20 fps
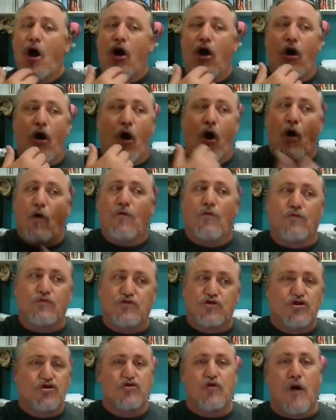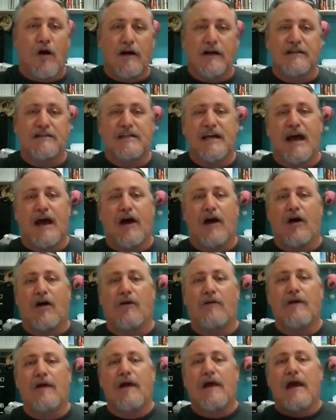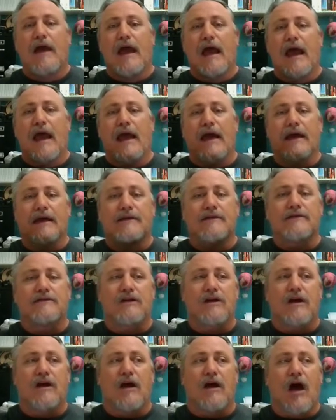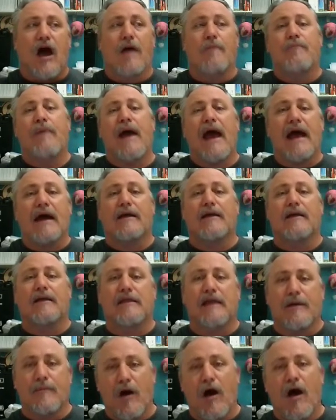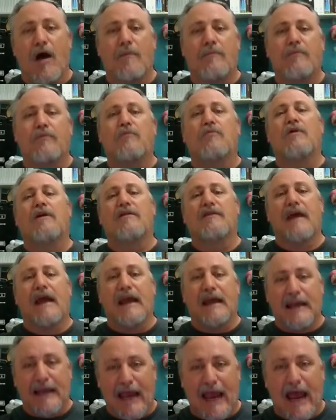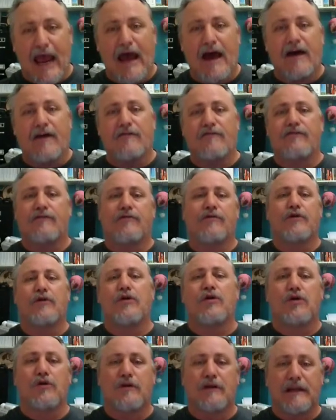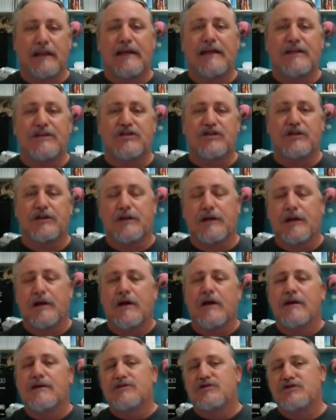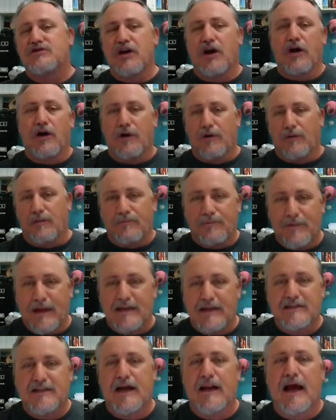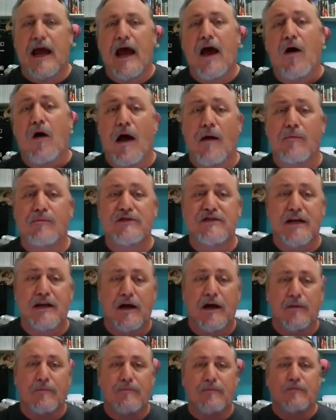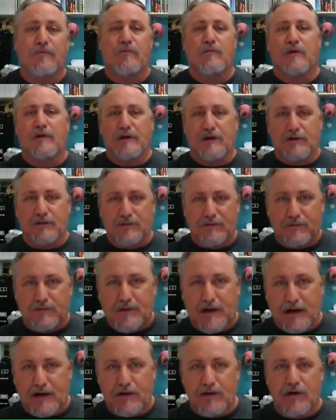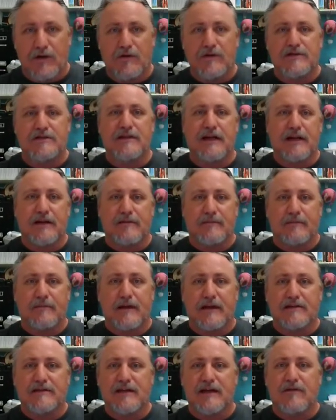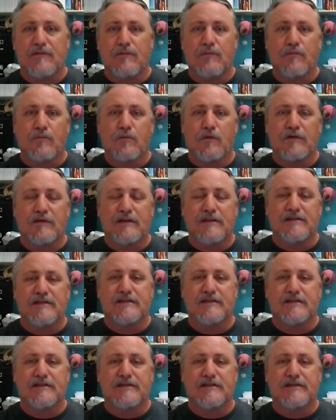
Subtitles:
all strong as hell, and I back them up with a Cav third Legion. So that's kind of how I'm set up, and you'll kind of notice that that's what this